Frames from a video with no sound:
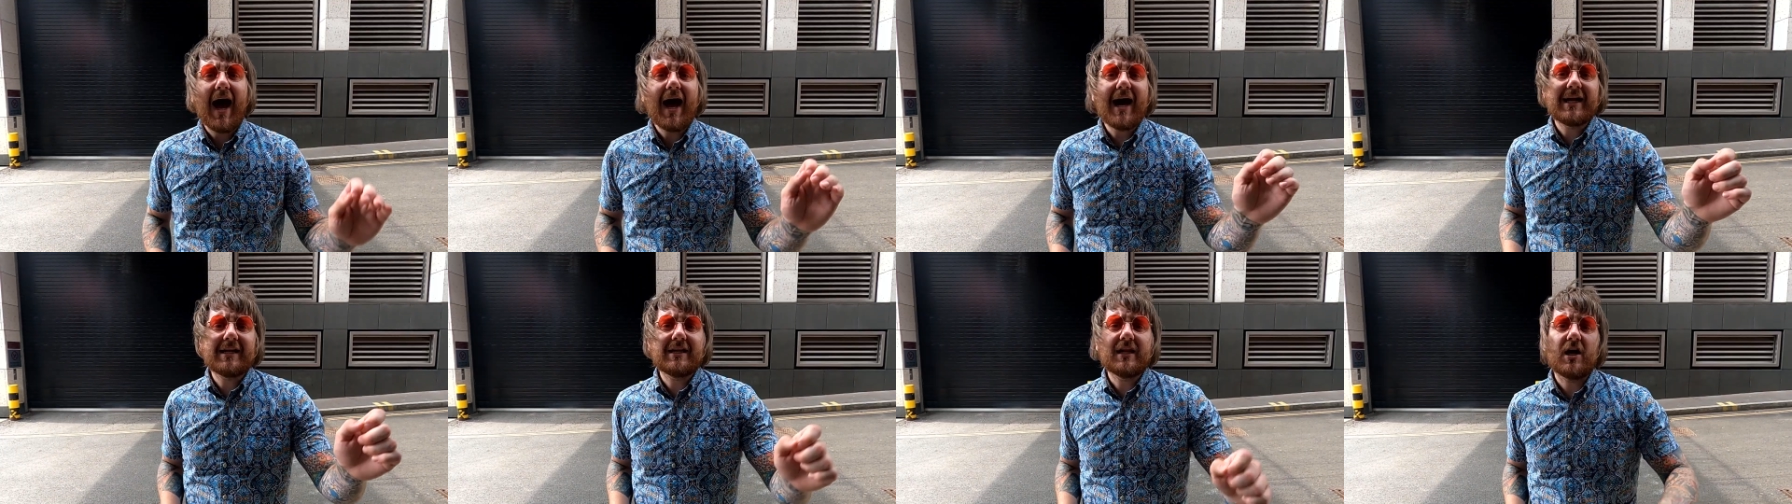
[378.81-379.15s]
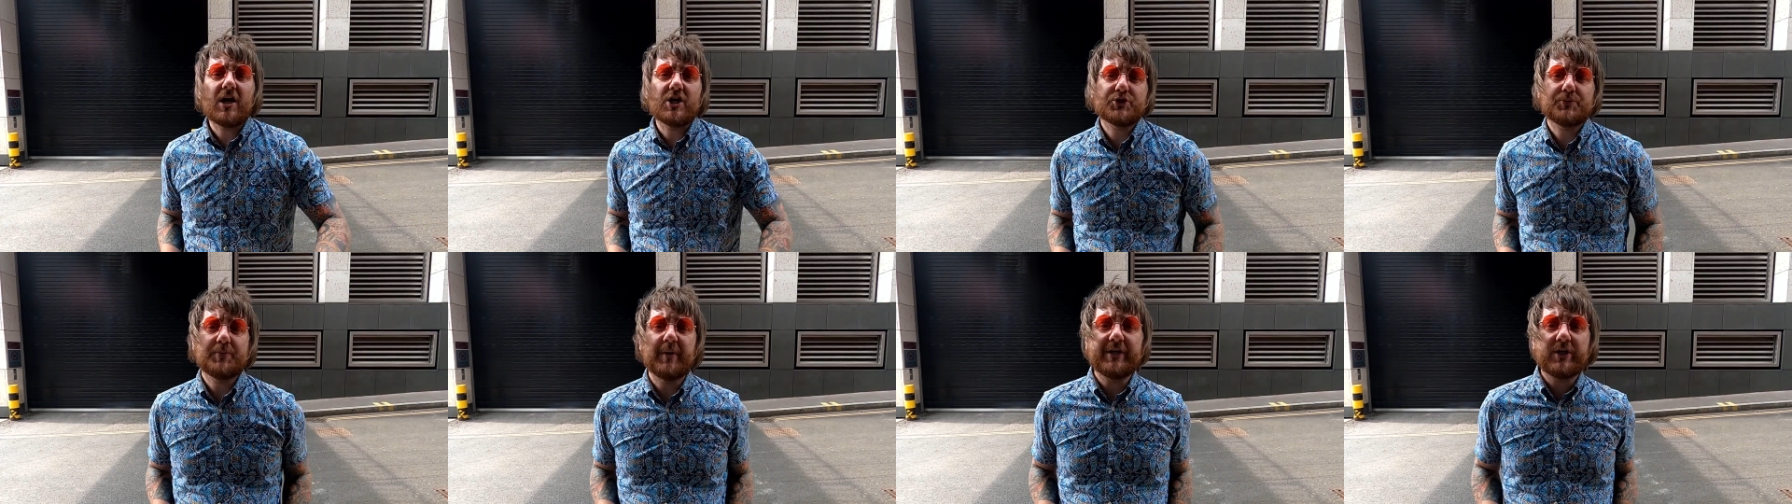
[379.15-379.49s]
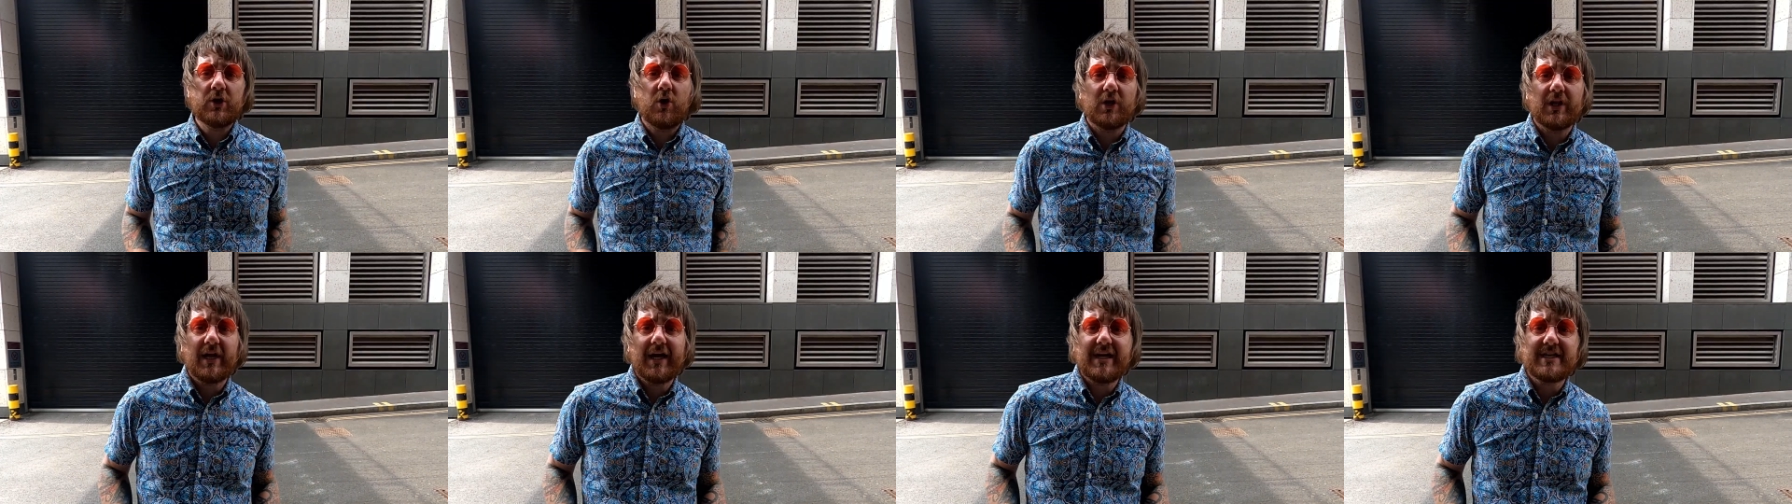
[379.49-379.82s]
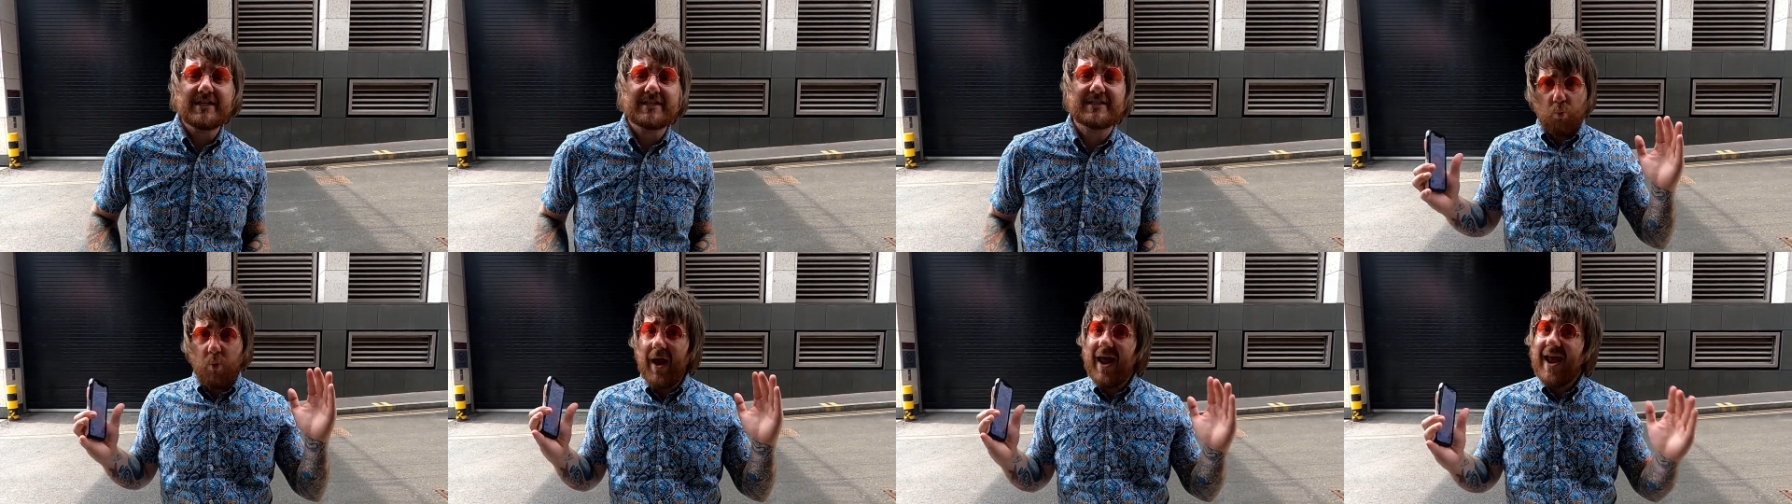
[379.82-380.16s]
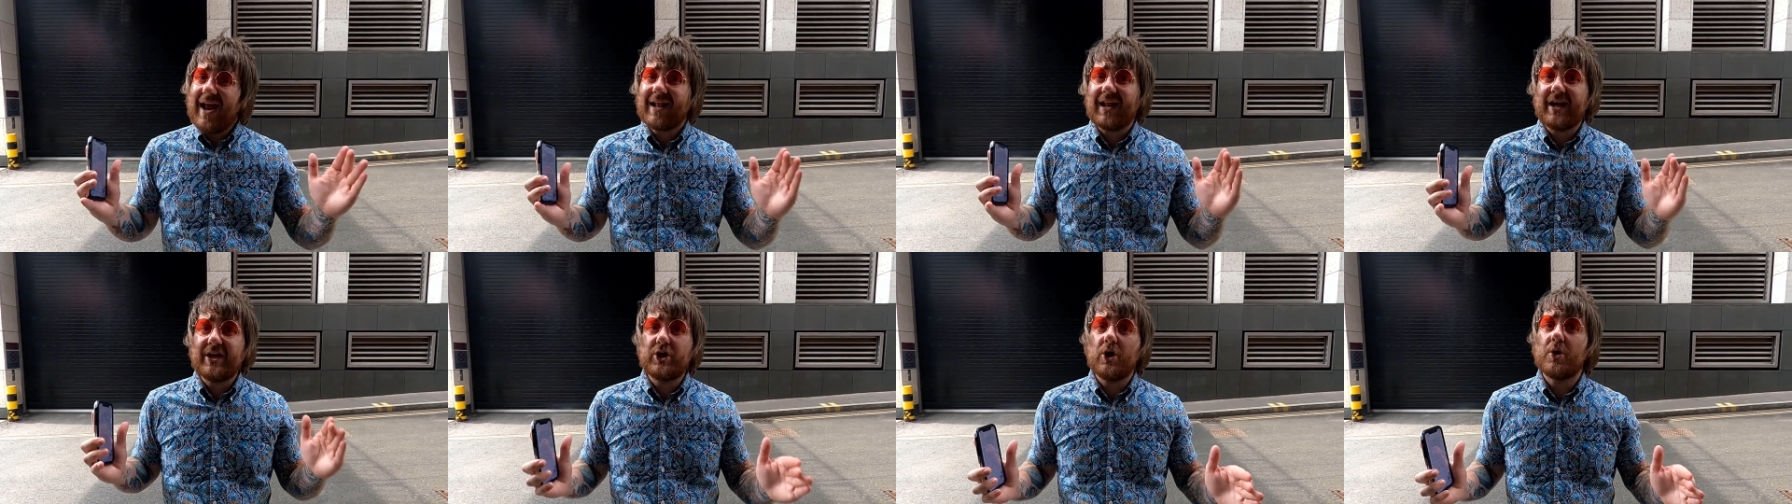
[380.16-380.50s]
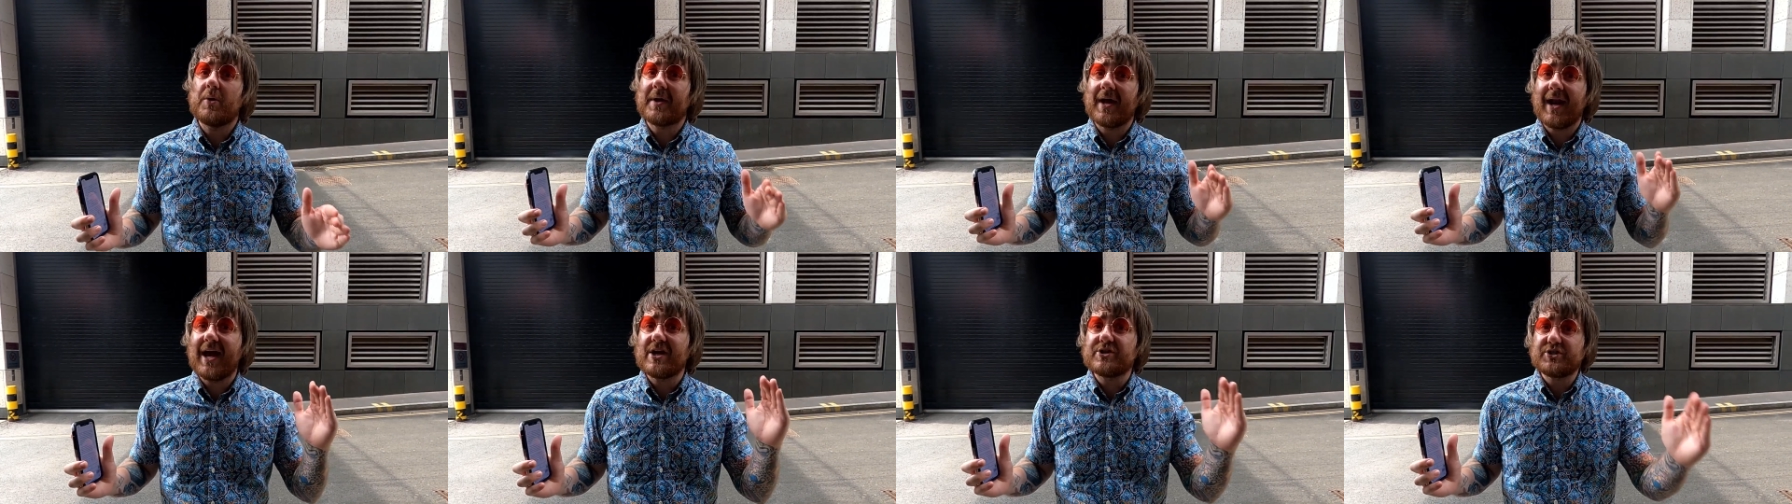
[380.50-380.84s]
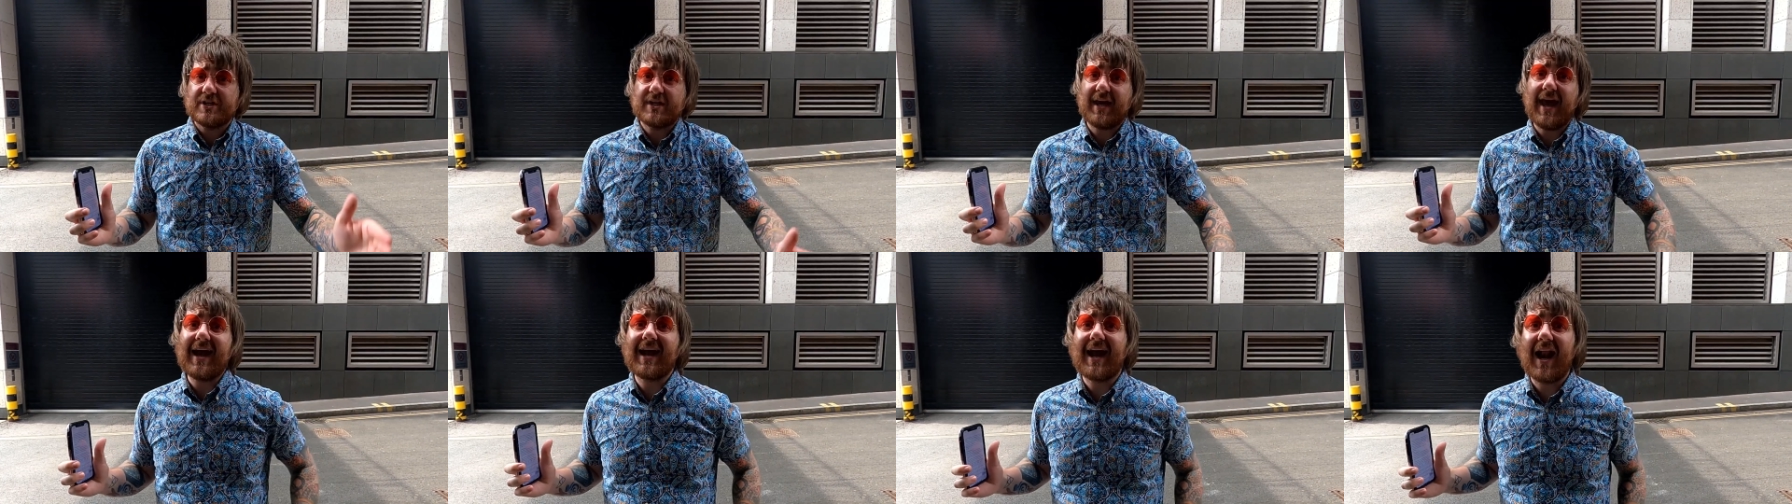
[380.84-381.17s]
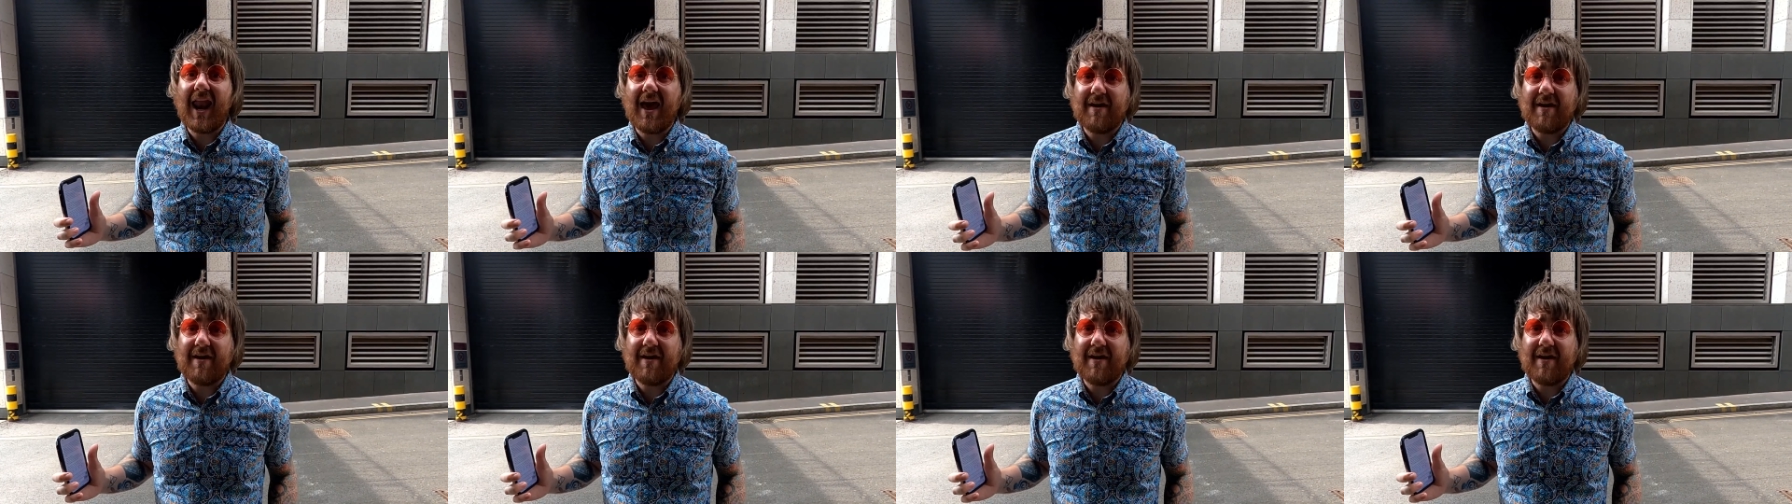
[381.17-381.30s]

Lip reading: And last but not least, weirdly you can actually get